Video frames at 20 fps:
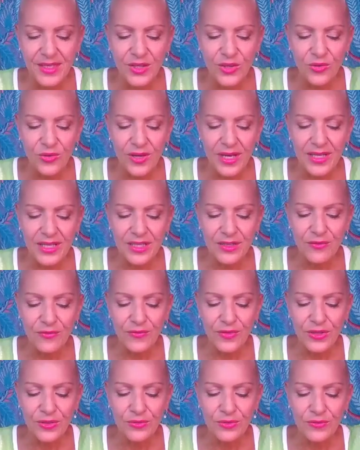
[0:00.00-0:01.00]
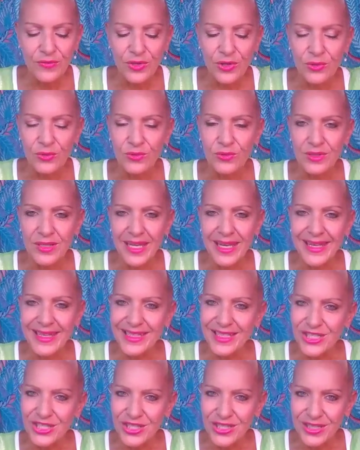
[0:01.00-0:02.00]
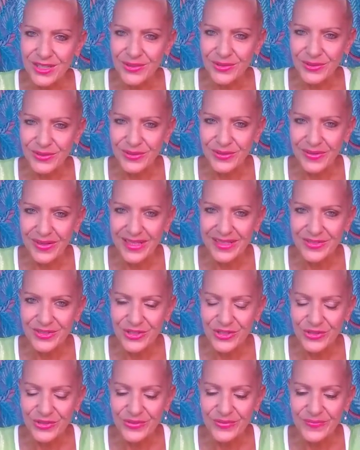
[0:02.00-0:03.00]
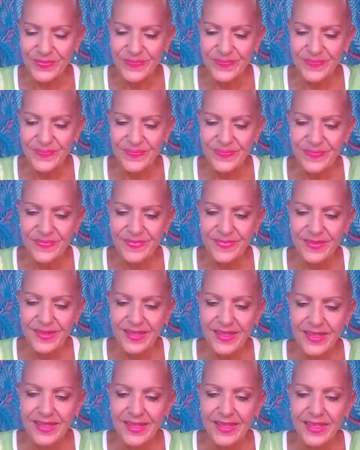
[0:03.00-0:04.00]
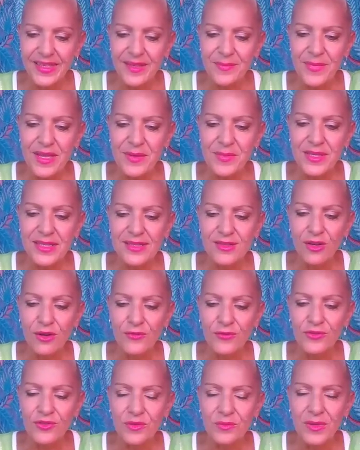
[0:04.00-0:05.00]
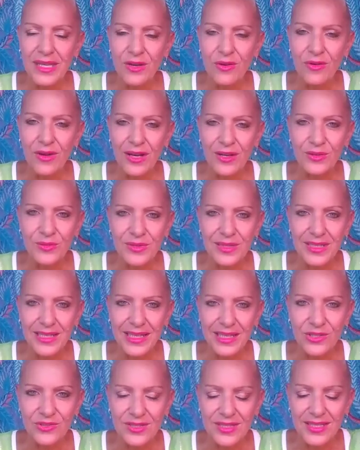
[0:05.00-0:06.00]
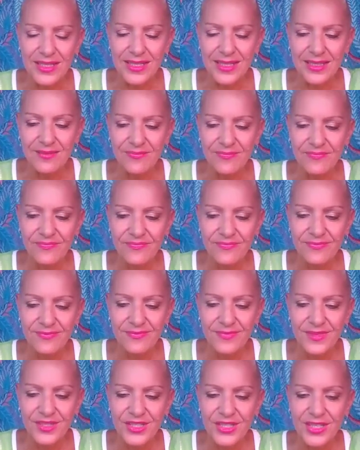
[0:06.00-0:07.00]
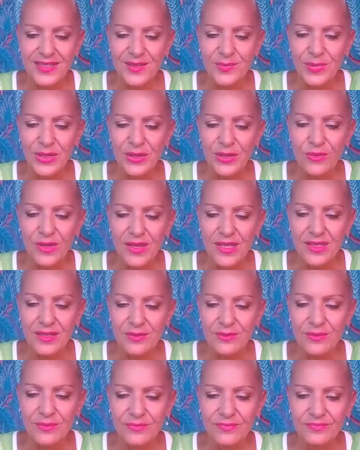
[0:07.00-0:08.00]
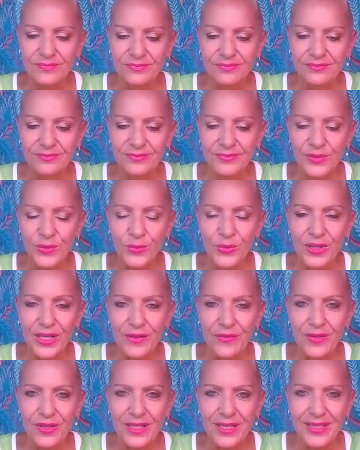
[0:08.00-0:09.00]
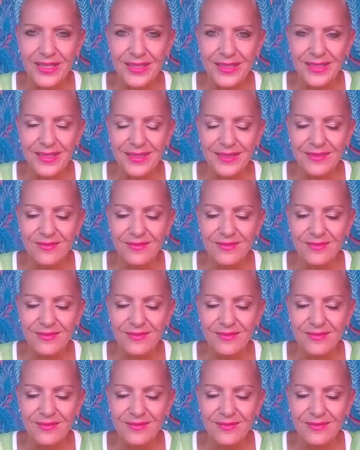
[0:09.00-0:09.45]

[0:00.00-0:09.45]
creating a field of golden energy all around you. It may be soft or it may crackle with electricity. Just be with it, whatever it is,